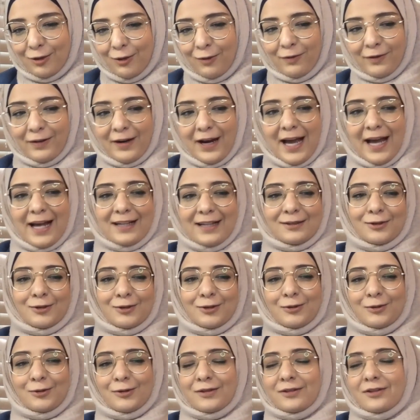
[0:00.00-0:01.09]
overhead
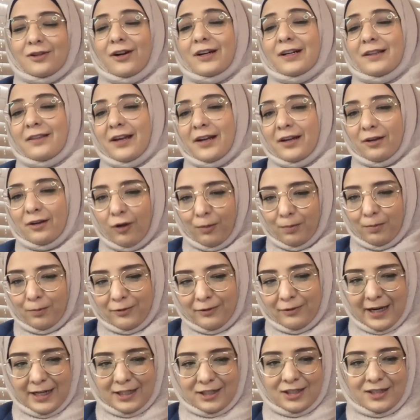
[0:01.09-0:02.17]
to start their
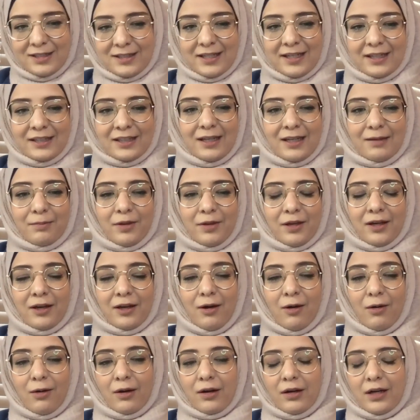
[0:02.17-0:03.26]
operations and keep
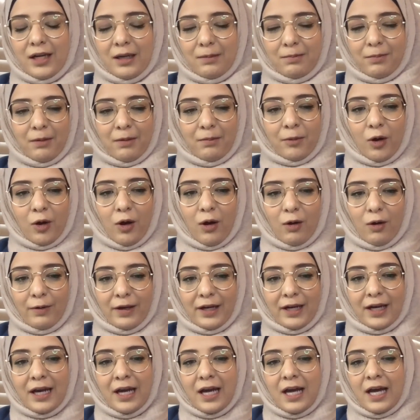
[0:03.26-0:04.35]
them
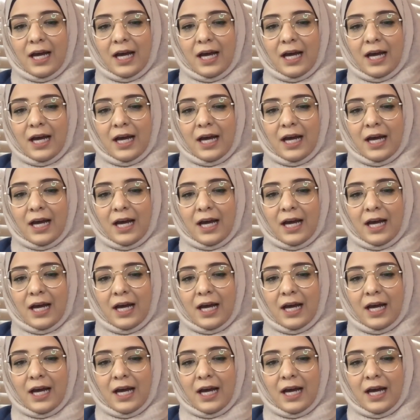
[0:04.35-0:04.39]
going.